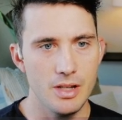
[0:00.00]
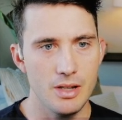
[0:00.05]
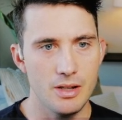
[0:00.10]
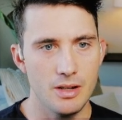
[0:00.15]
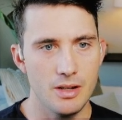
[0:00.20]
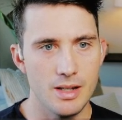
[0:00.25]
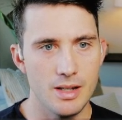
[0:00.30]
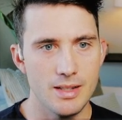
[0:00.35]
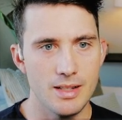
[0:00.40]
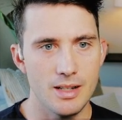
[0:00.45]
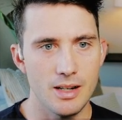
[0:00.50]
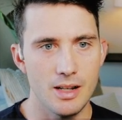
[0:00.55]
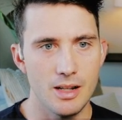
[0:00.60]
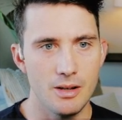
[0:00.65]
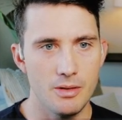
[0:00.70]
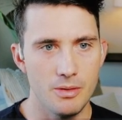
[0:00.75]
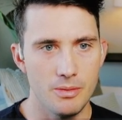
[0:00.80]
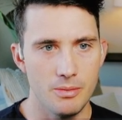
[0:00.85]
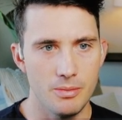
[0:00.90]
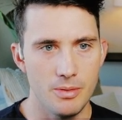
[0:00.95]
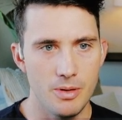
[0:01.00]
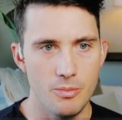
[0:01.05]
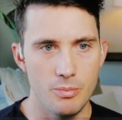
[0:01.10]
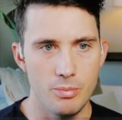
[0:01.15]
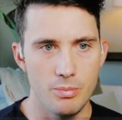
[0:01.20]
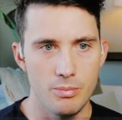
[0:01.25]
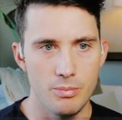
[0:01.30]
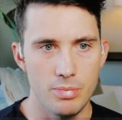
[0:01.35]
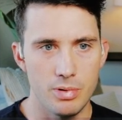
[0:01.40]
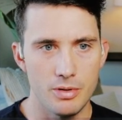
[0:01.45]
you can install it with
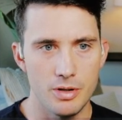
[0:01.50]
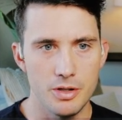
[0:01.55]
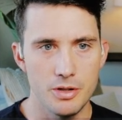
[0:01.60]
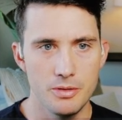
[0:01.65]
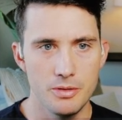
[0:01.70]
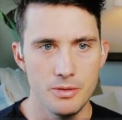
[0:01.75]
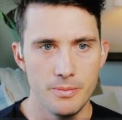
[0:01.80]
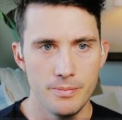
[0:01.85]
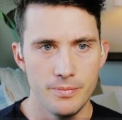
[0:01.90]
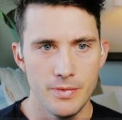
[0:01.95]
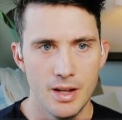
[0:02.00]
Brew,